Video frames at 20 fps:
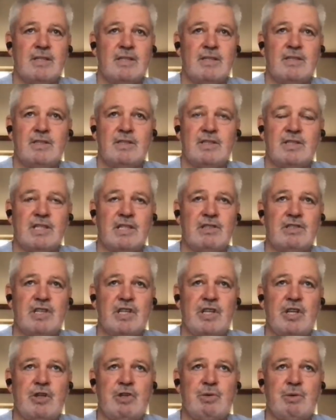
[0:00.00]
just
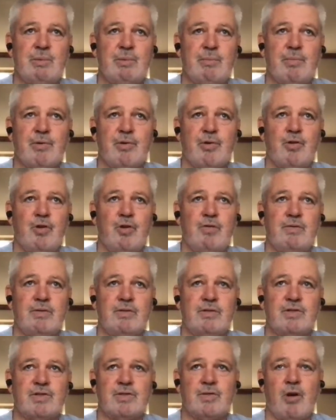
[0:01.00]
continue to improve
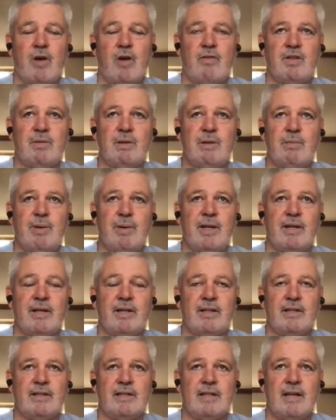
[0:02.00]
and strive to be
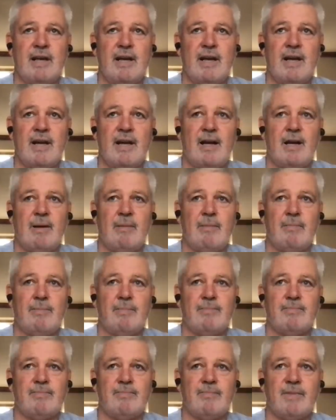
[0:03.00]
better, um,
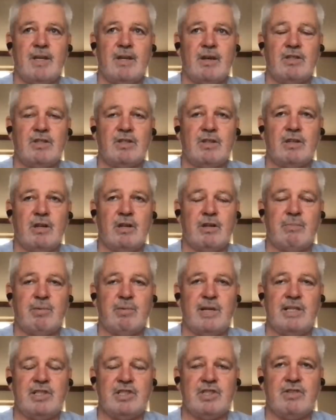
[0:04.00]
you know, I took a lot of
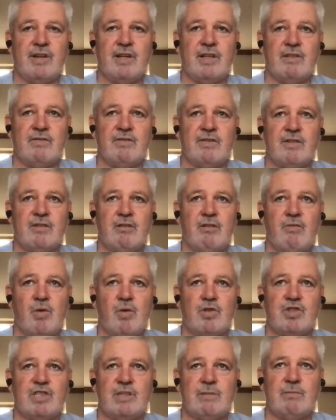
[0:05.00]
pleasure out of
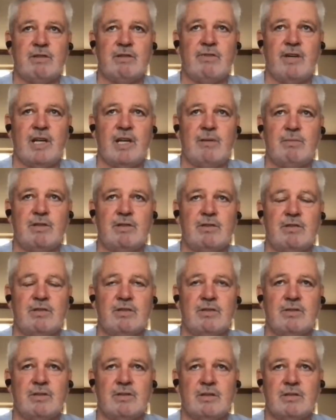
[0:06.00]
watching him develop
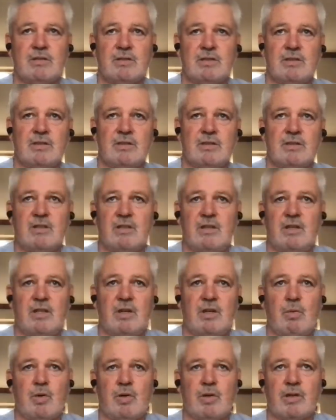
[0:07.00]
into, you
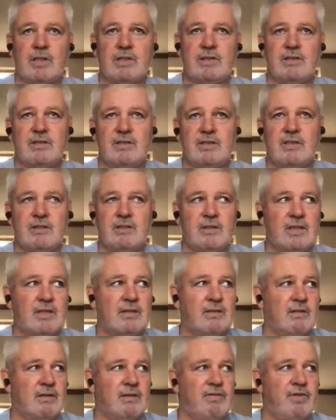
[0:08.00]
know, what I consider
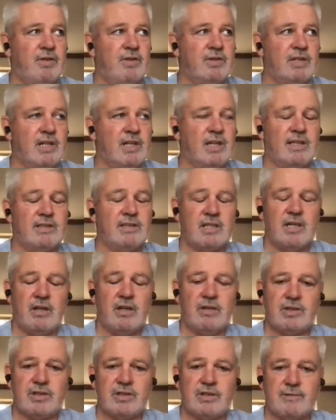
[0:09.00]
first-class coach.